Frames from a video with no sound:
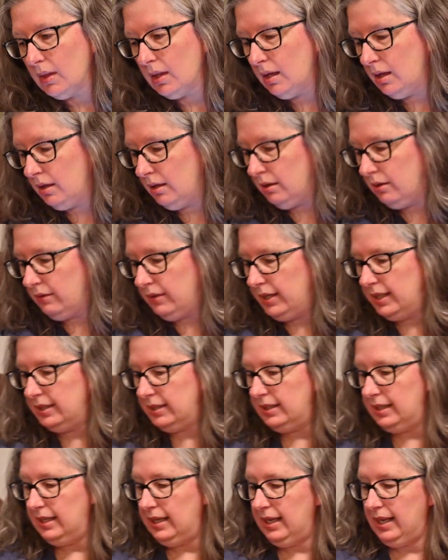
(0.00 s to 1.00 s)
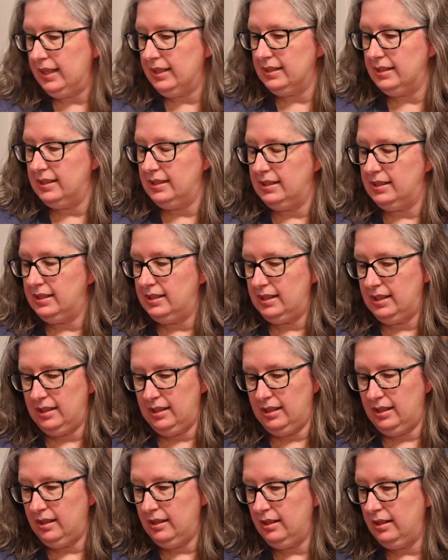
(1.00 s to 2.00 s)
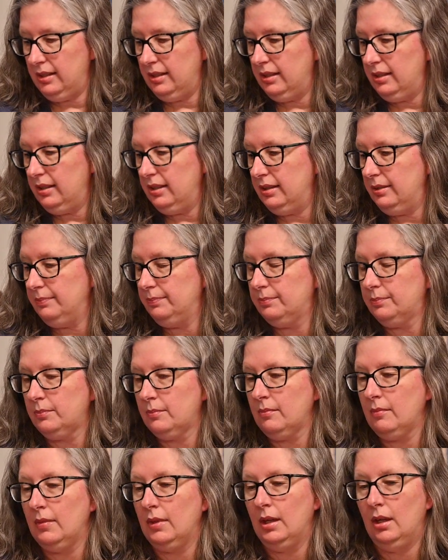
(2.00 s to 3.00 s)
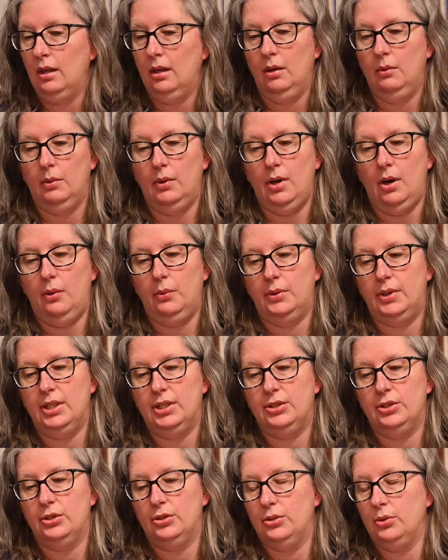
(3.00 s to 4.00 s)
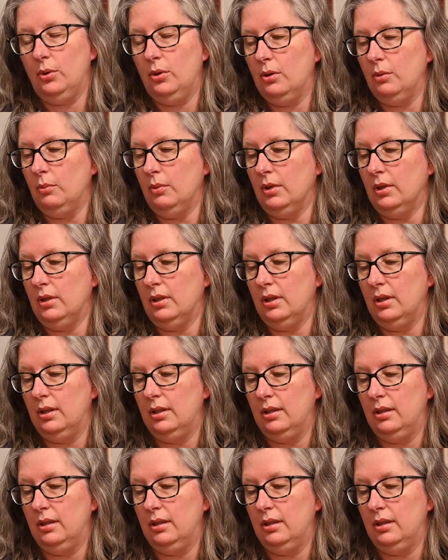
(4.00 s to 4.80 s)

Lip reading: All right, next, go with this short one.